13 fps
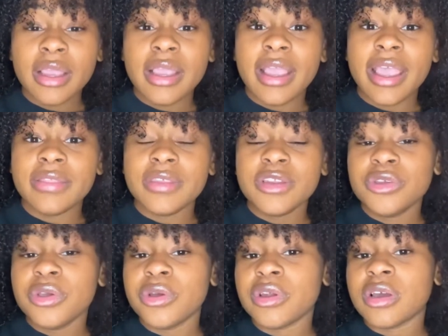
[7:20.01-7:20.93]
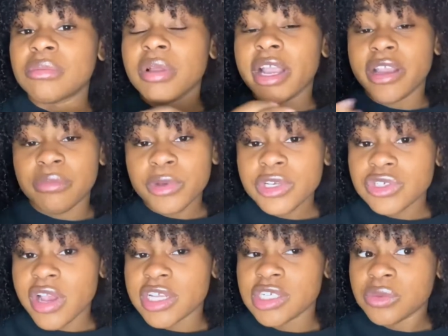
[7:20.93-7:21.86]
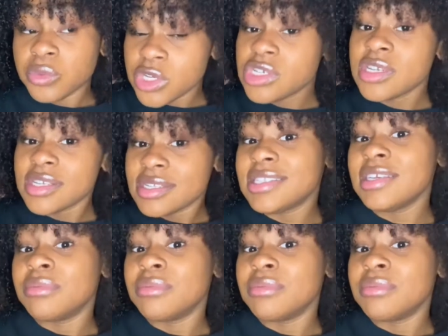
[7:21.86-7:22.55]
And then you go to apply your moisturizer, which is the